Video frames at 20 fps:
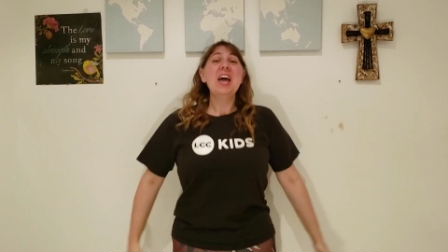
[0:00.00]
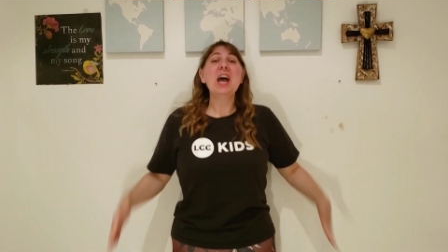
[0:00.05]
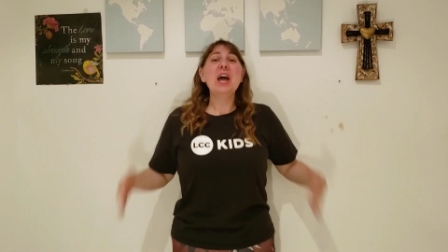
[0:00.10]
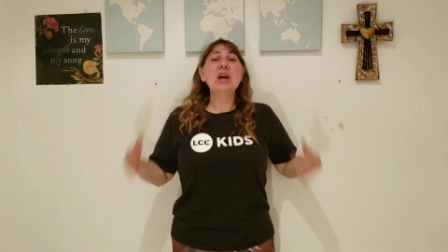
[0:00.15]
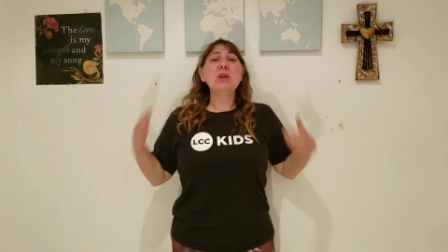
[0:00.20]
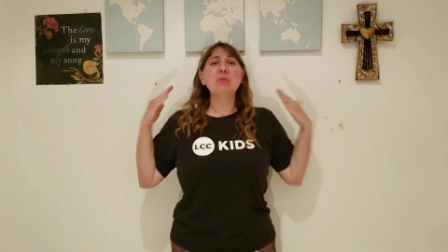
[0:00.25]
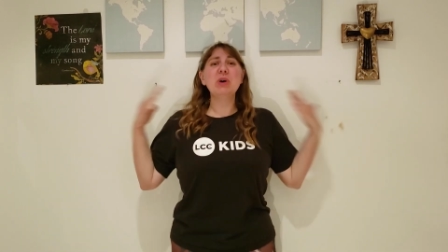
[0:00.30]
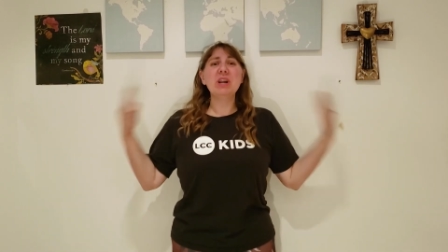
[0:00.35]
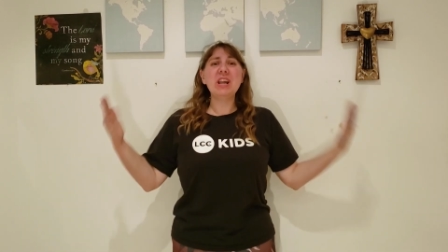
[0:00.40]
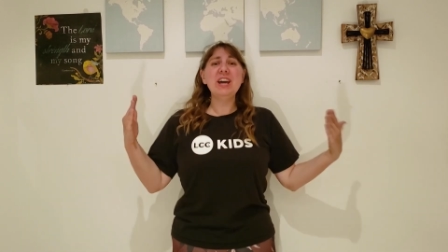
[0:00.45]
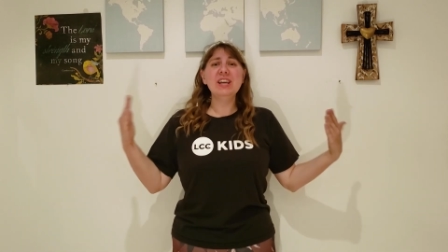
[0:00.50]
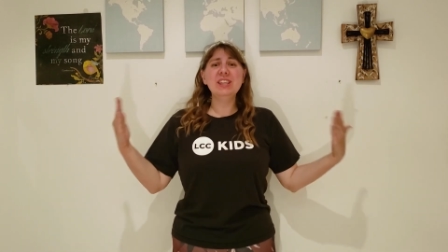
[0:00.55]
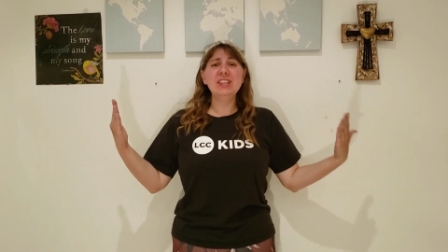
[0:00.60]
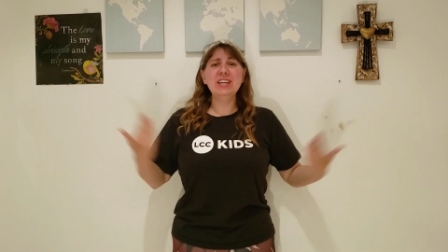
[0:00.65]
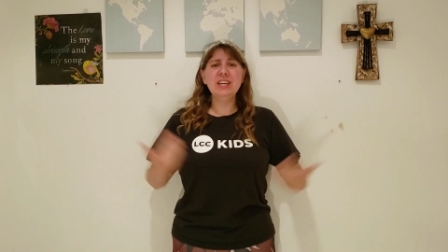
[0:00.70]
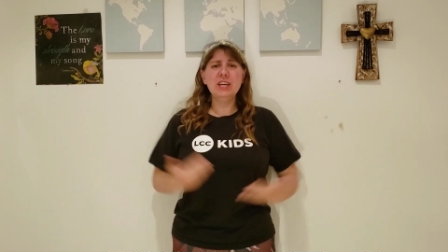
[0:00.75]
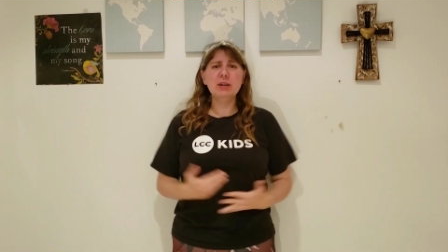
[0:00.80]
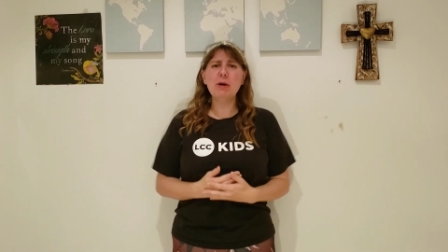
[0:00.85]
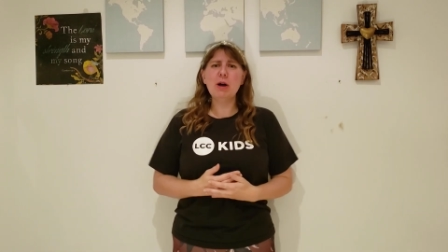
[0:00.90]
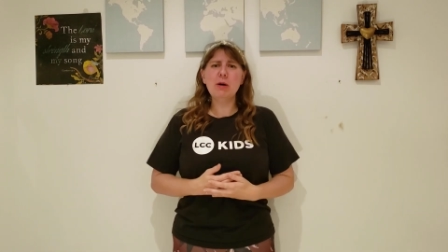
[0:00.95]
And when I
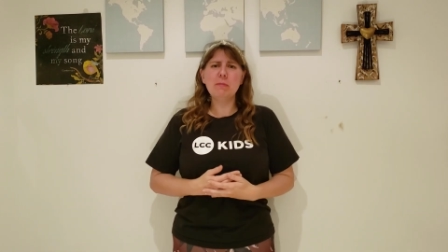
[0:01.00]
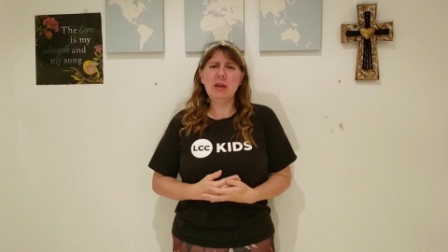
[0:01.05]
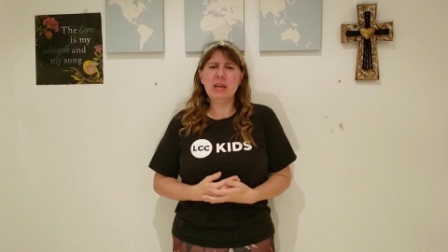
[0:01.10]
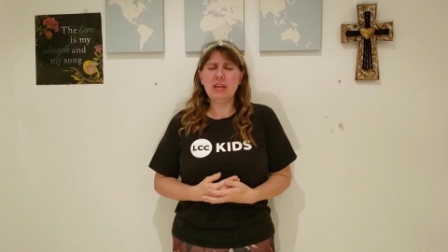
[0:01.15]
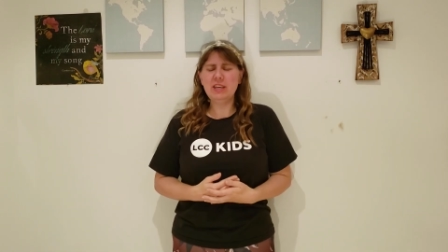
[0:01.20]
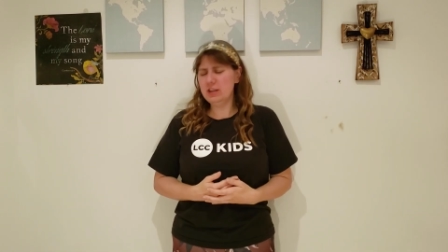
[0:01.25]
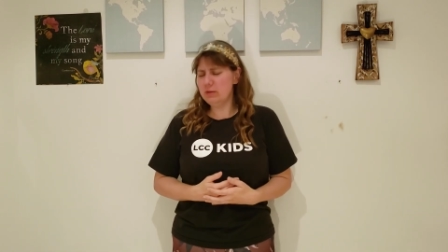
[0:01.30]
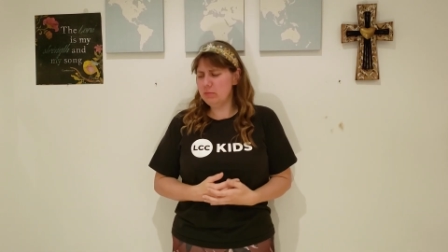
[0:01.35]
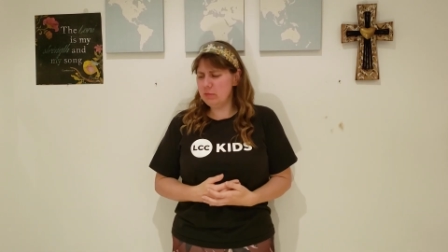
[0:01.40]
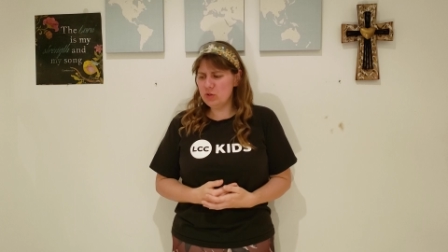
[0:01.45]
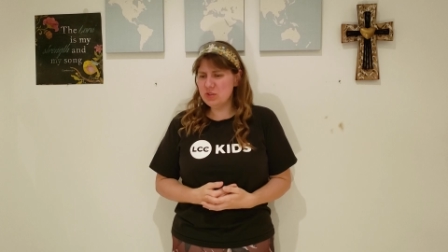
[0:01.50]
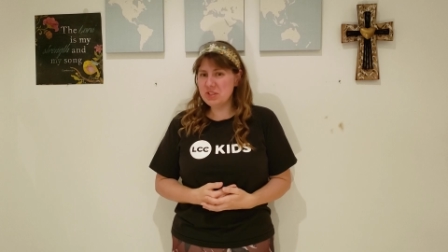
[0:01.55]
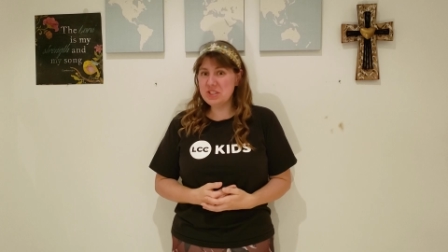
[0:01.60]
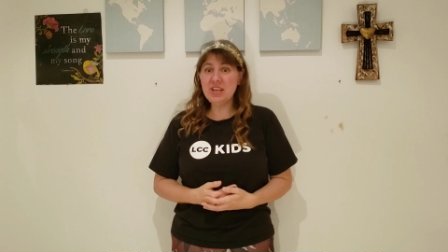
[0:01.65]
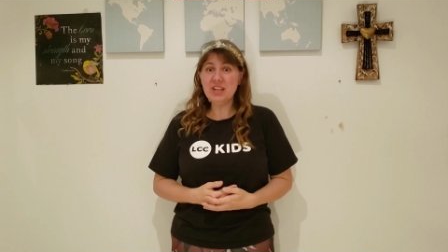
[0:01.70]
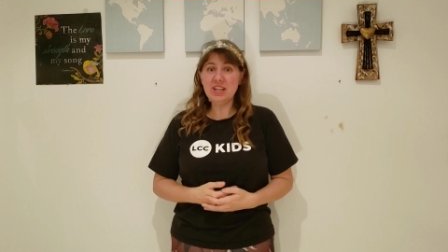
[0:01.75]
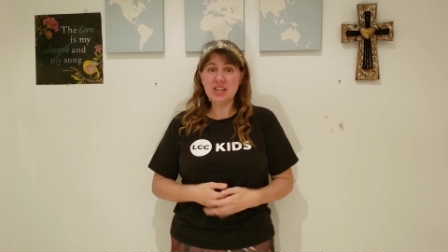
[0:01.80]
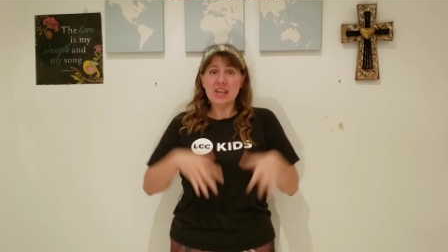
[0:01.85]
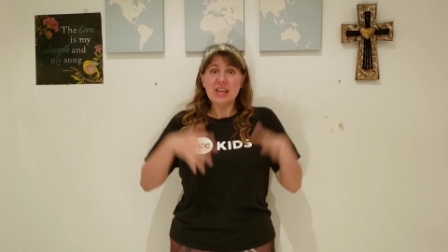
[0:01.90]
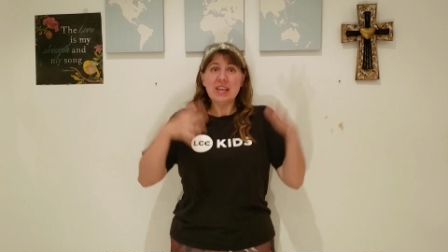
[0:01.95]
think about making
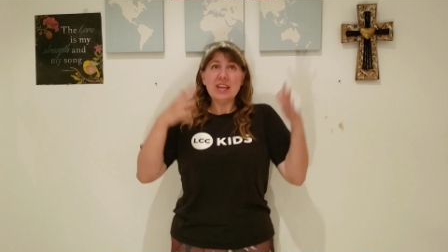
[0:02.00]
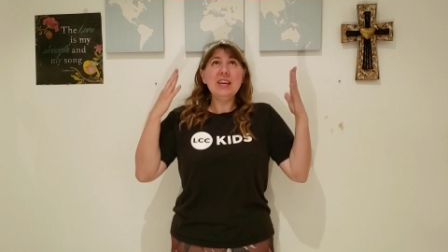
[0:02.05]
music,